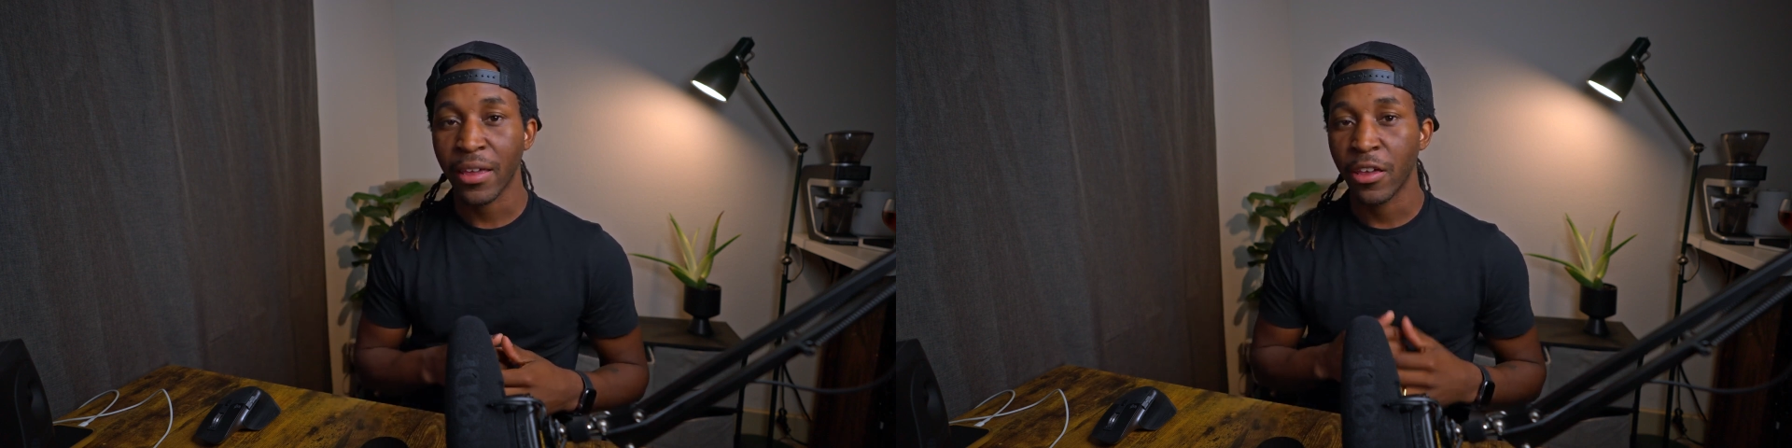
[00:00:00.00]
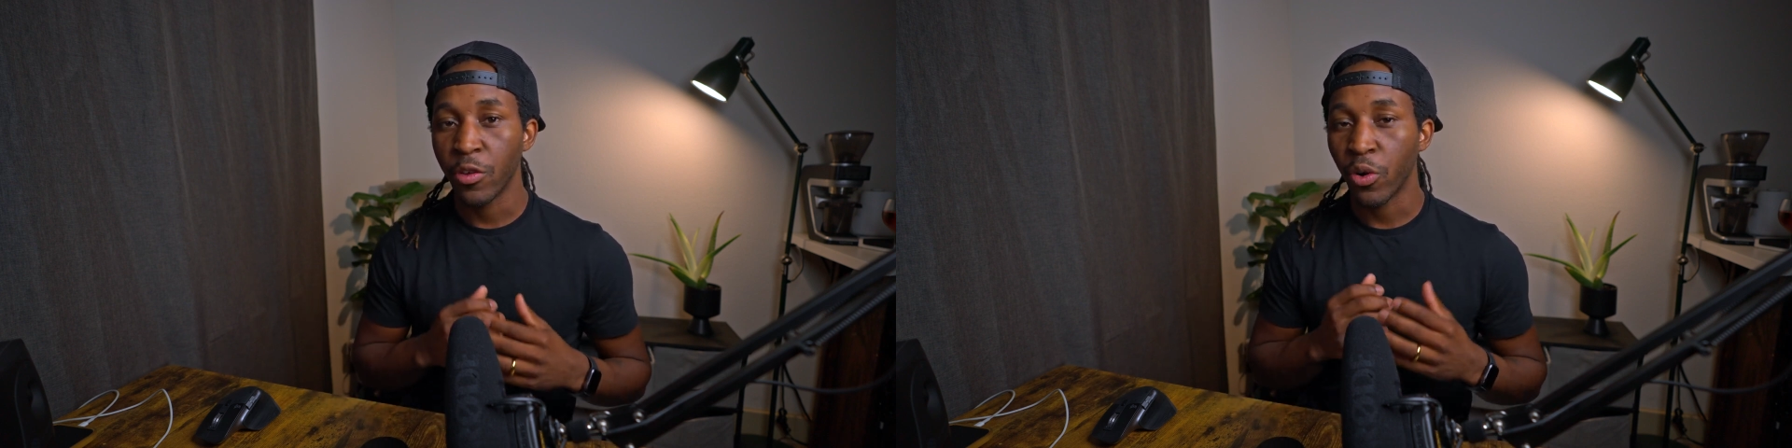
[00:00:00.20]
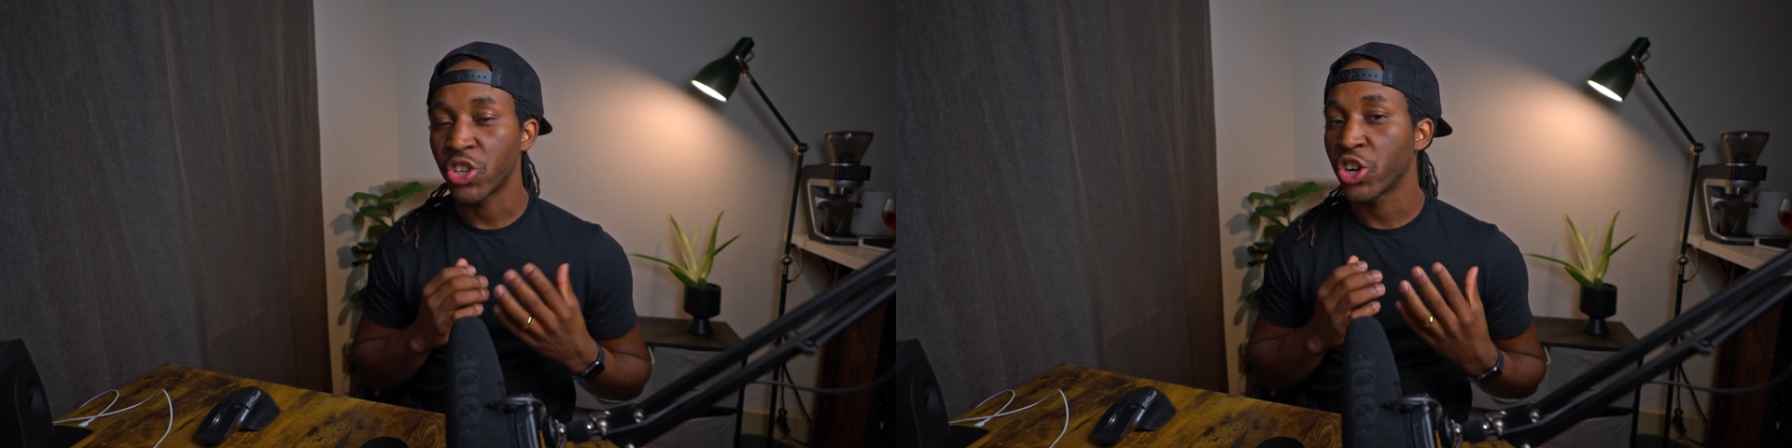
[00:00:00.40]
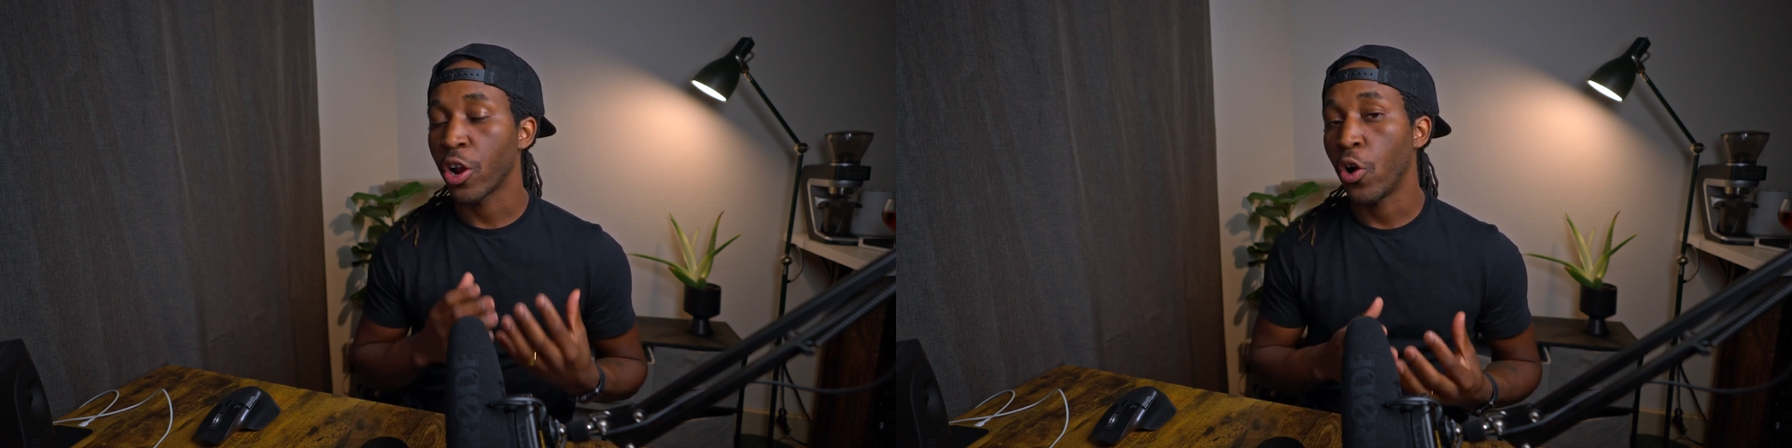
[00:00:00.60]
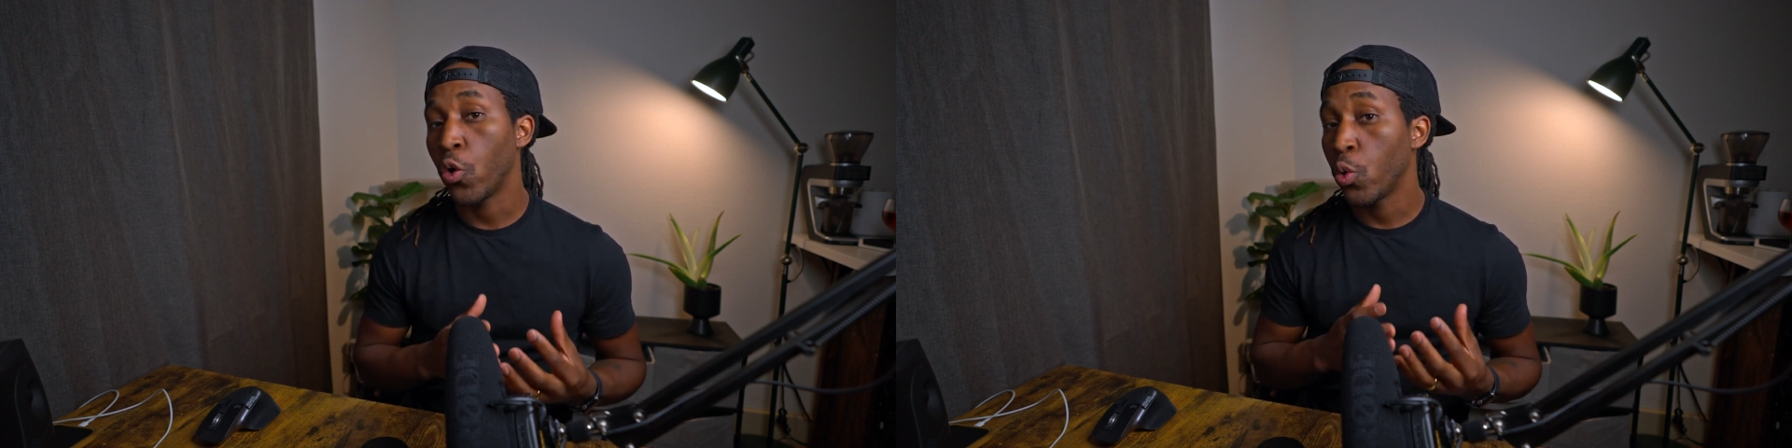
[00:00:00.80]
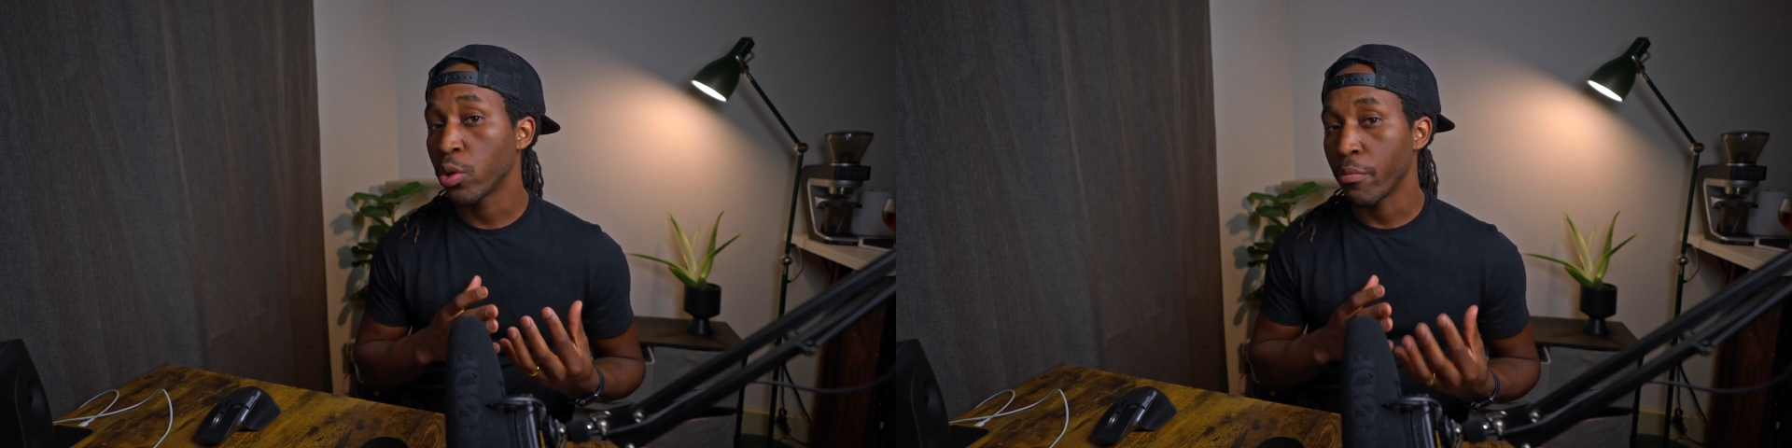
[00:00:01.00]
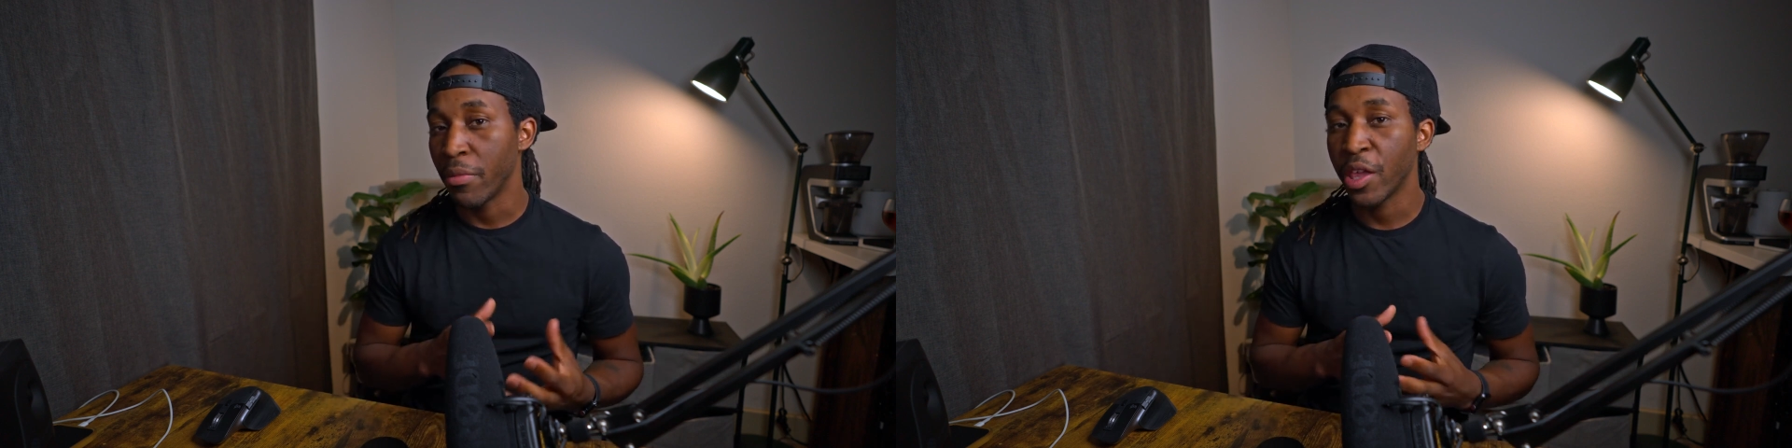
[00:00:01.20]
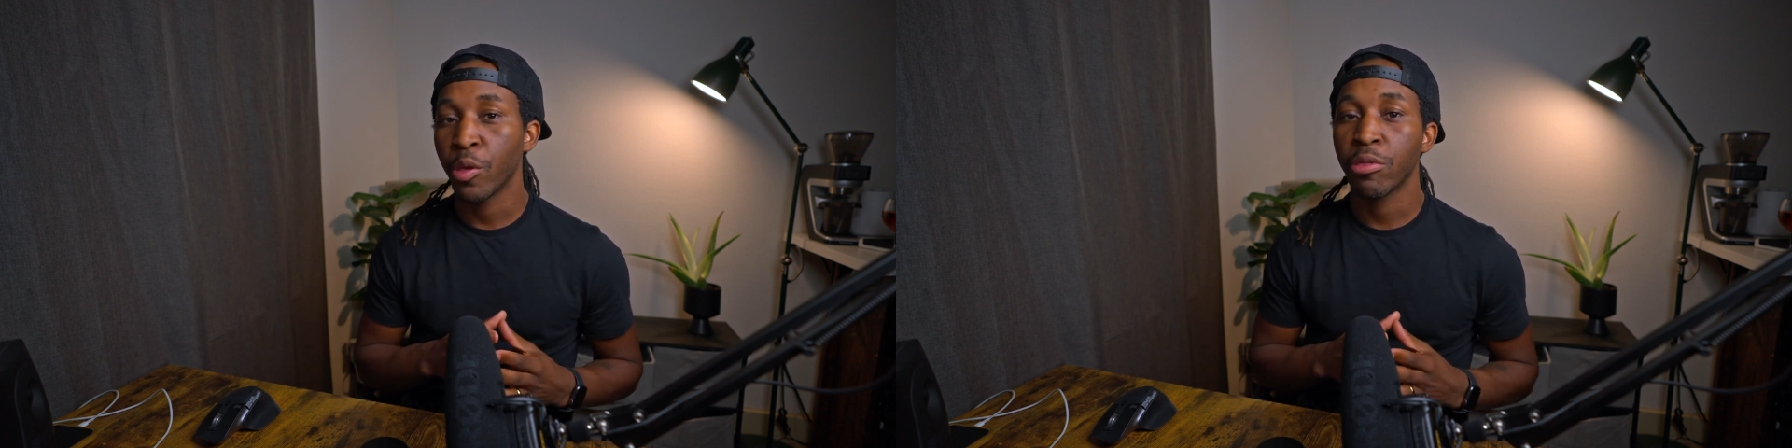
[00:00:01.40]
and you want your old
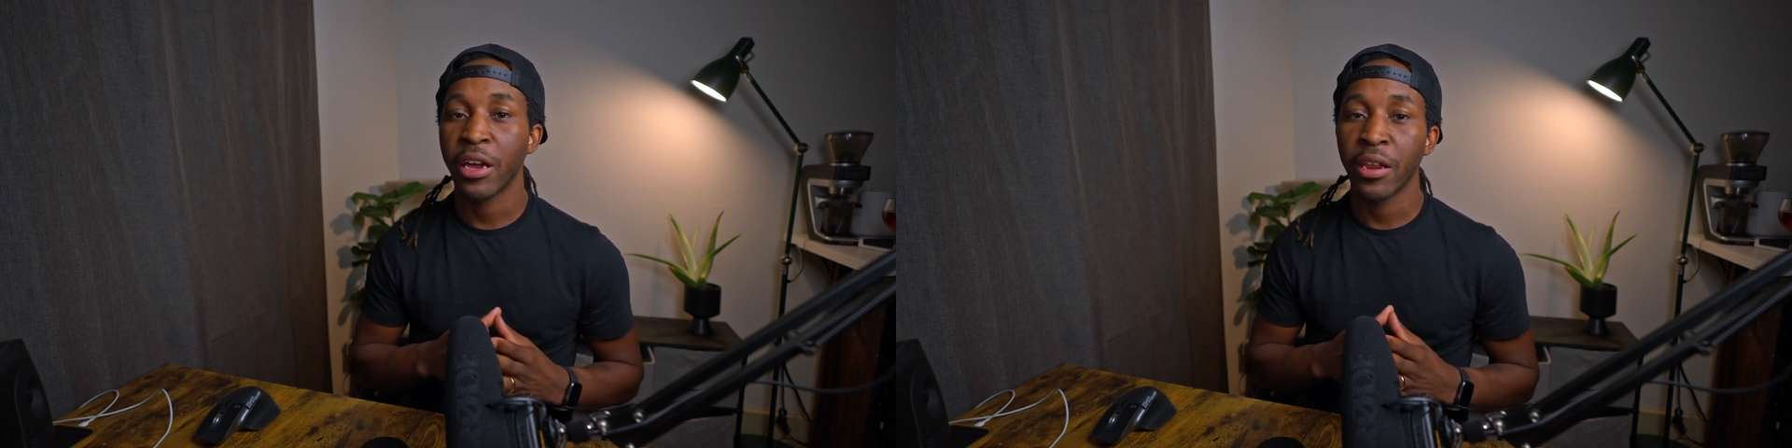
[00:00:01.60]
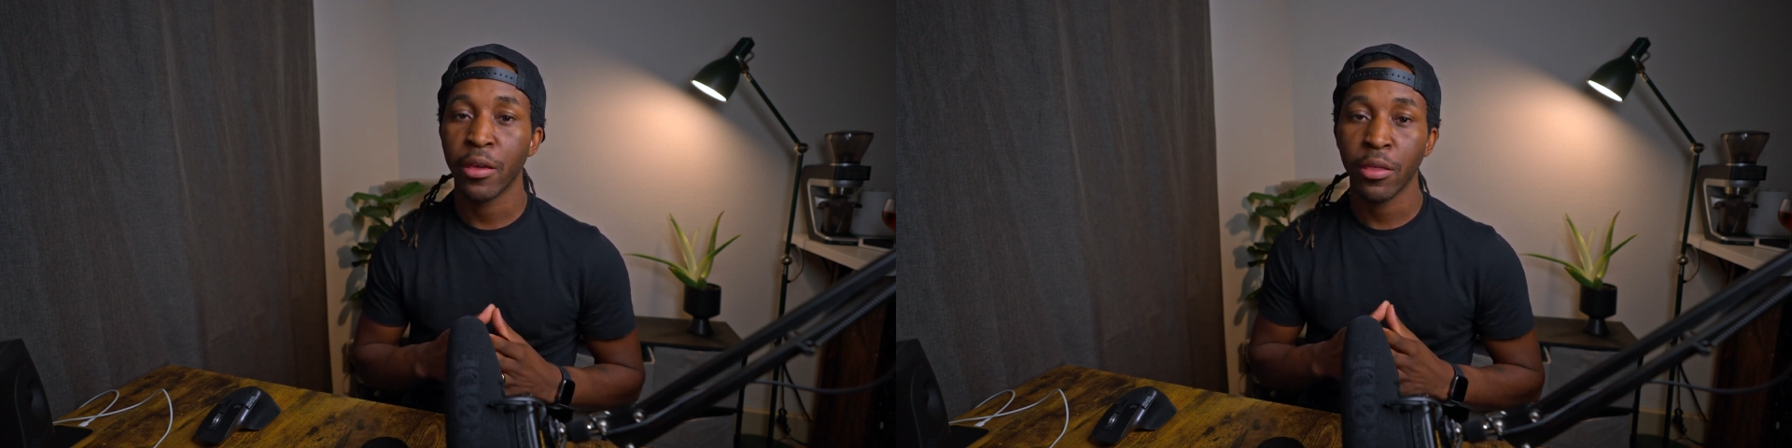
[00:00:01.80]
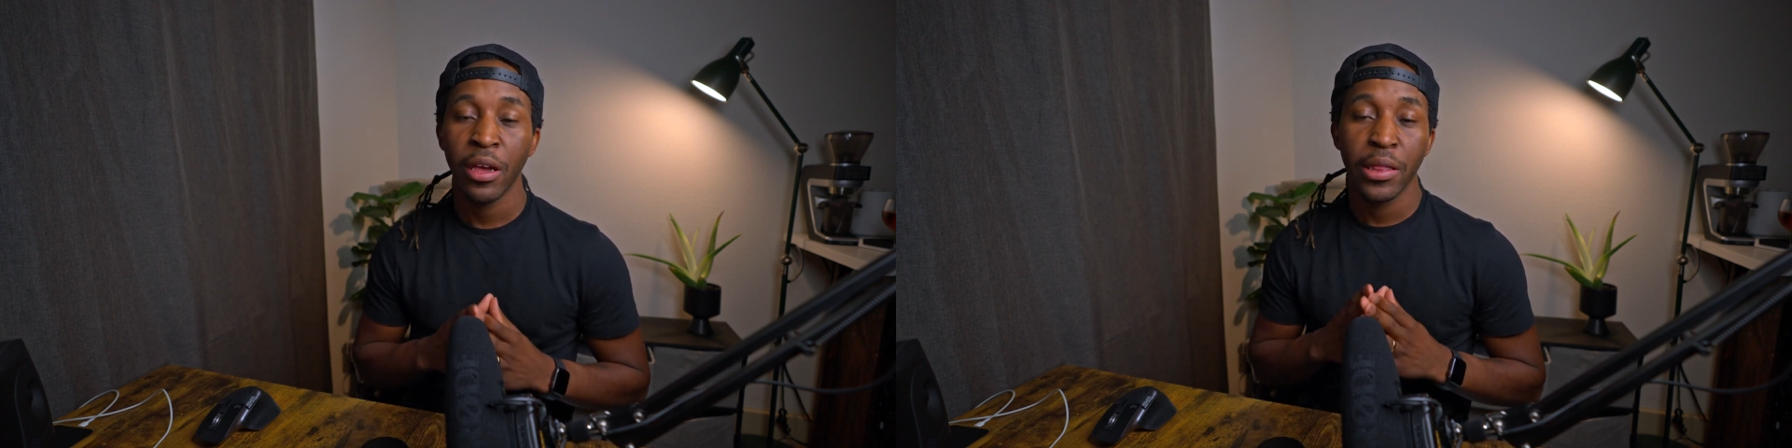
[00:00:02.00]
menu settings,